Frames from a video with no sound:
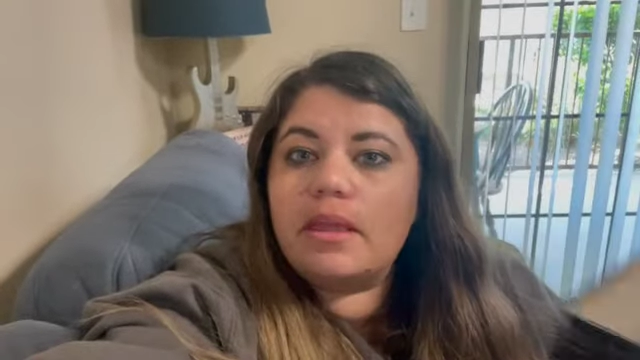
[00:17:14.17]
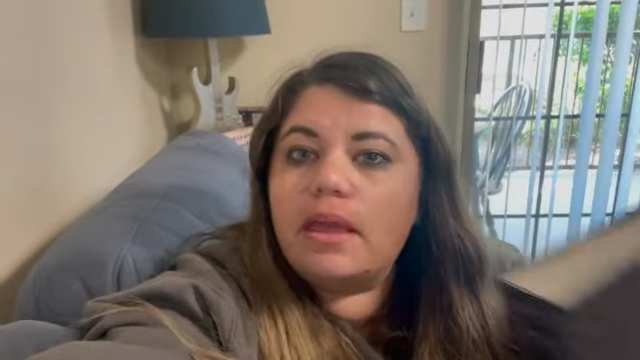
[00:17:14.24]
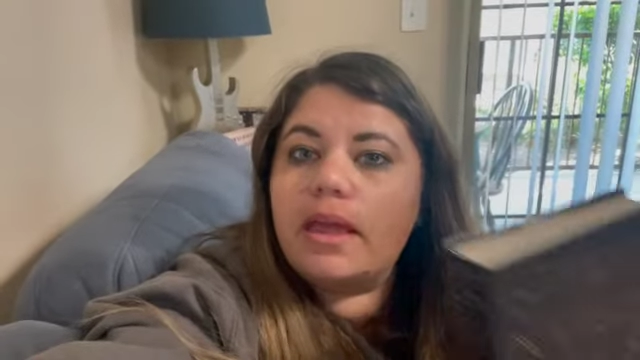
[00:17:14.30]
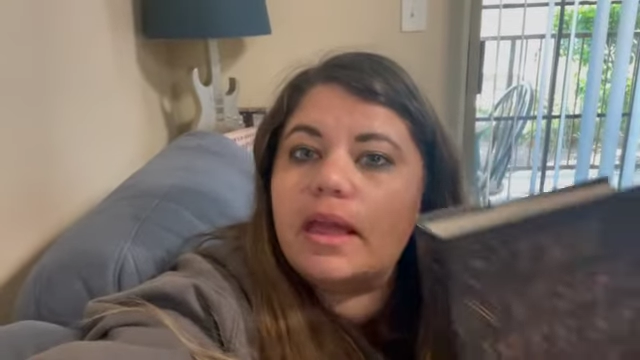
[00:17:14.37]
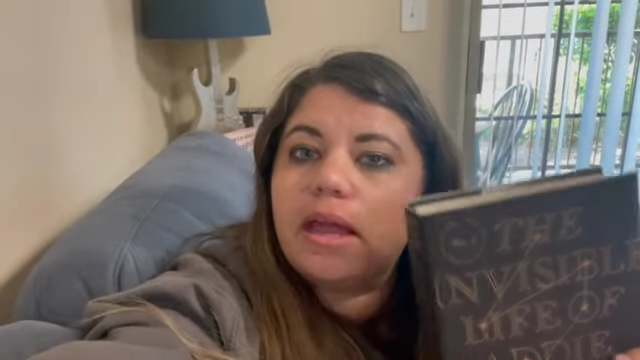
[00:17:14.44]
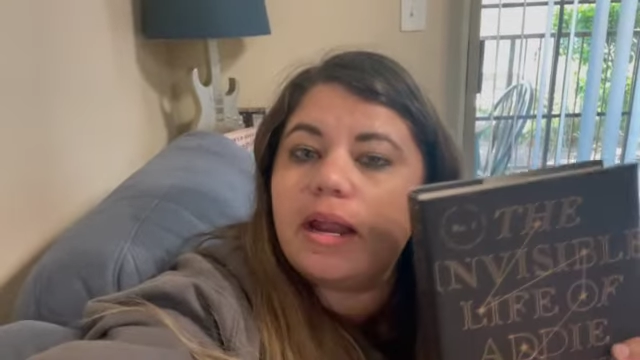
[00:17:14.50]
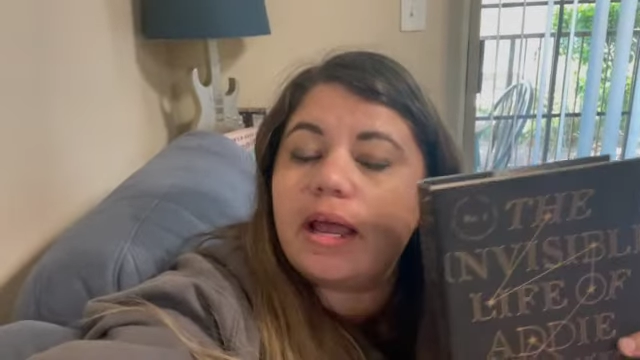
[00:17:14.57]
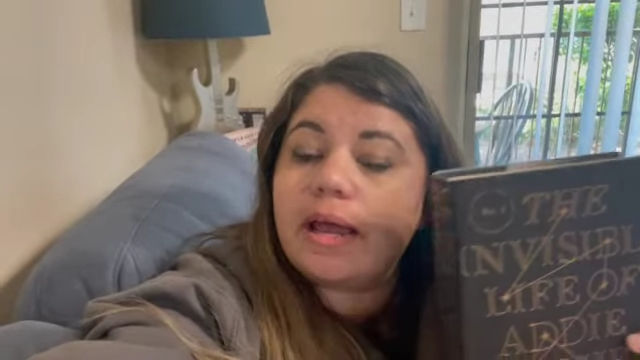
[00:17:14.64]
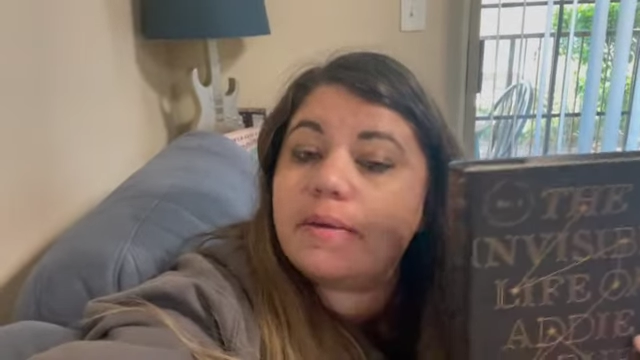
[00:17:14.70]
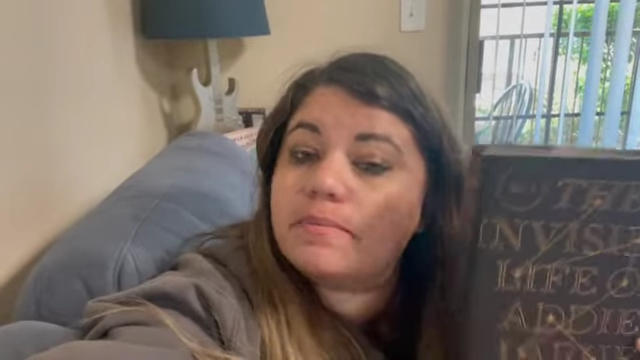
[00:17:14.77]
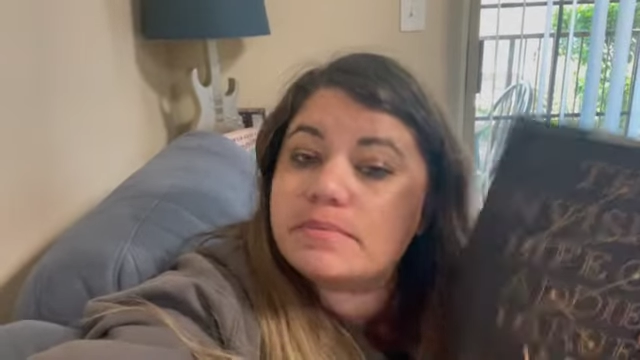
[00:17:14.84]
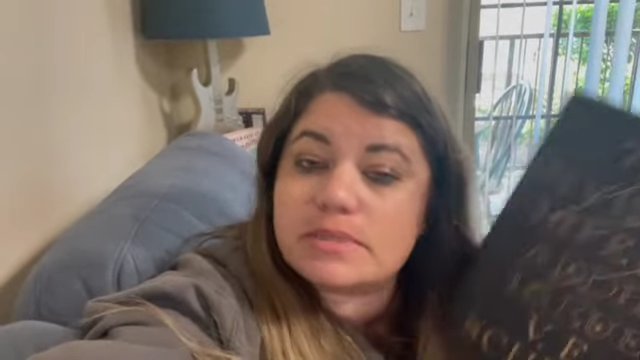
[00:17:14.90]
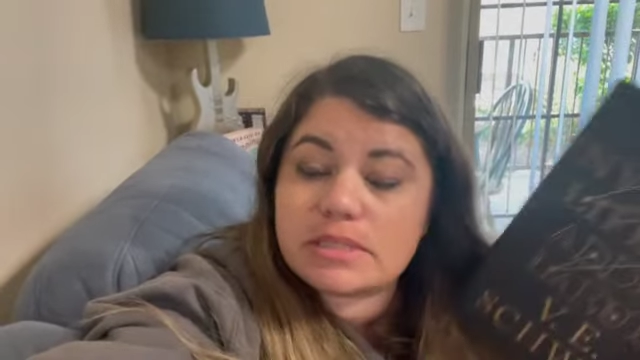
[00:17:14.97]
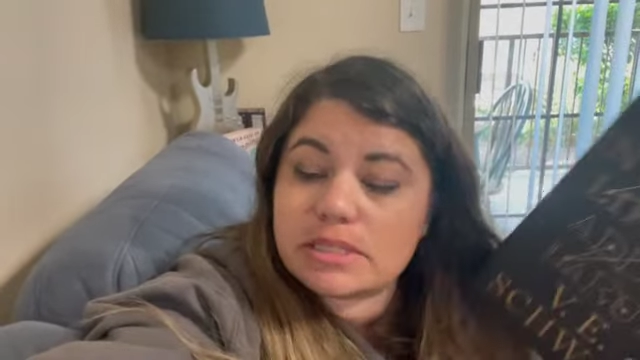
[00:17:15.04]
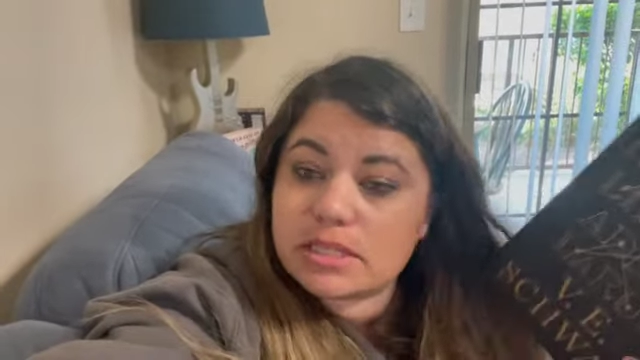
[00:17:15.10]
and
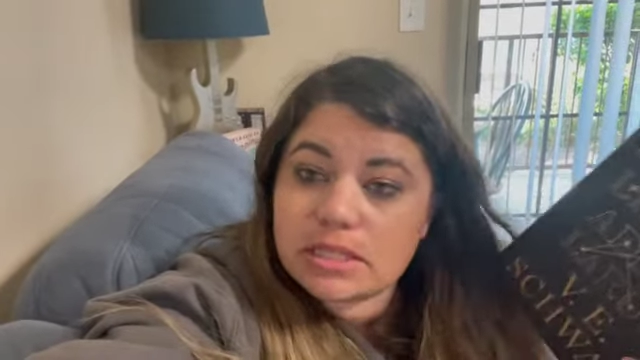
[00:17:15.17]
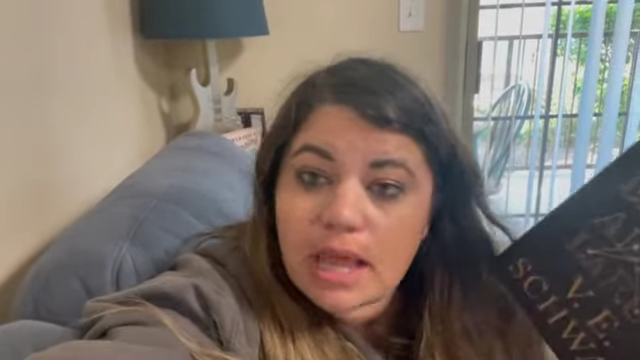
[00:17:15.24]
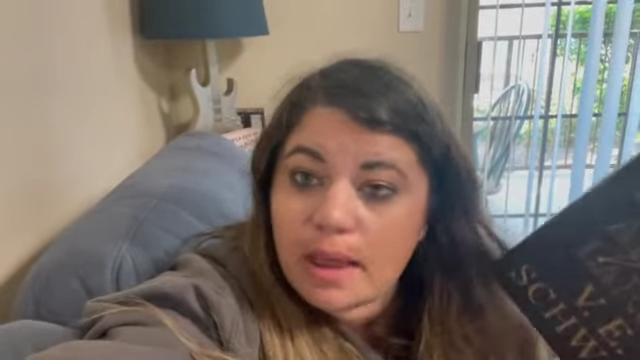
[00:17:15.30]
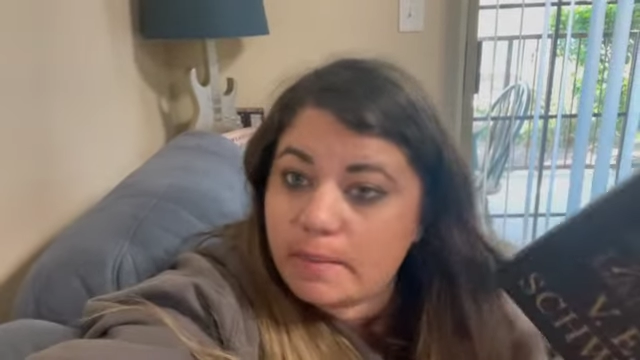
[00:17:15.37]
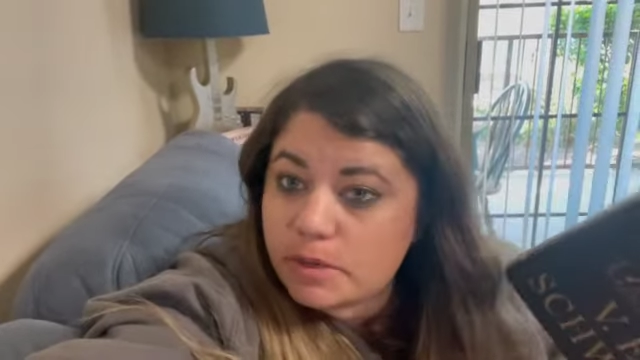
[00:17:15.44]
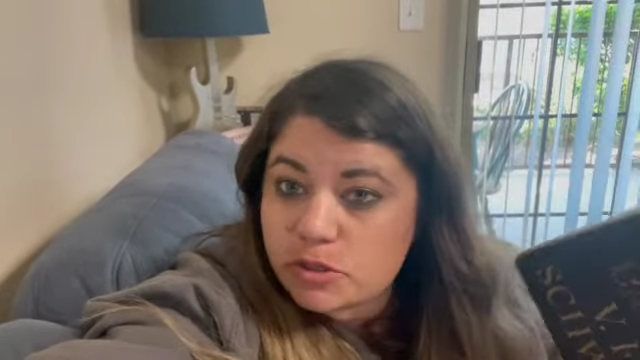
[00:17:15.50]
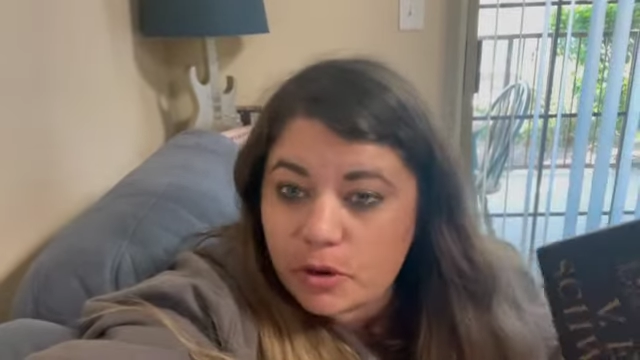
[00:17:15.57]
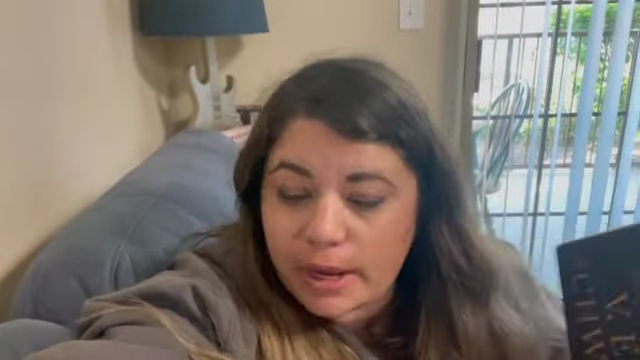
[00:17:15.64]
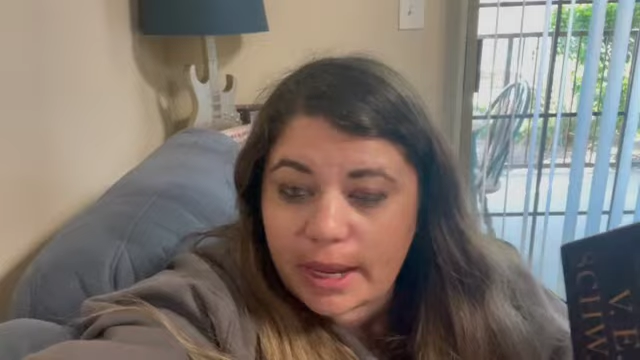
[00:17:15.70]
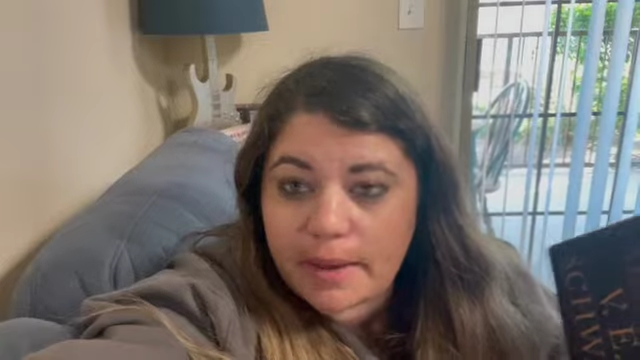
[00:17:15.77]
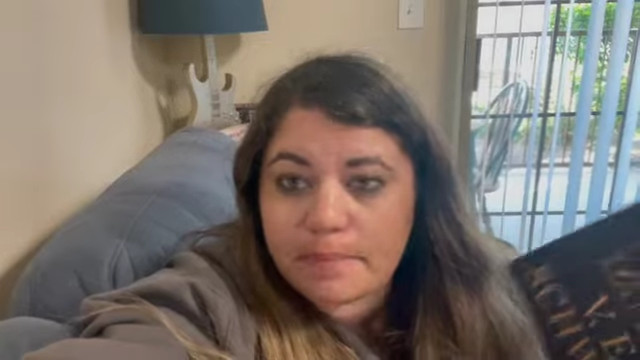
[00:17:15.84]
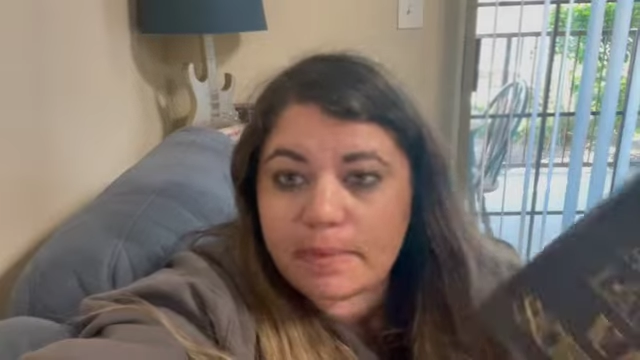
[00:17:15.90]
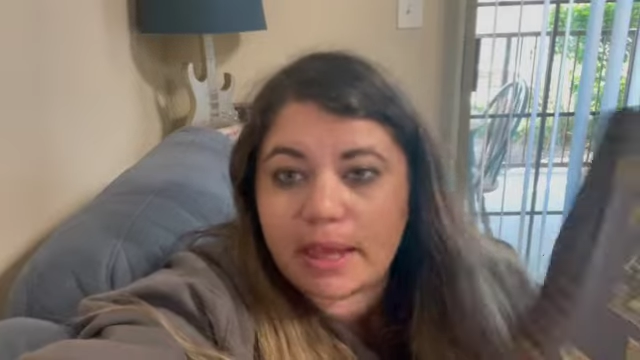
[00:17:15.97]
I'm enjoying it.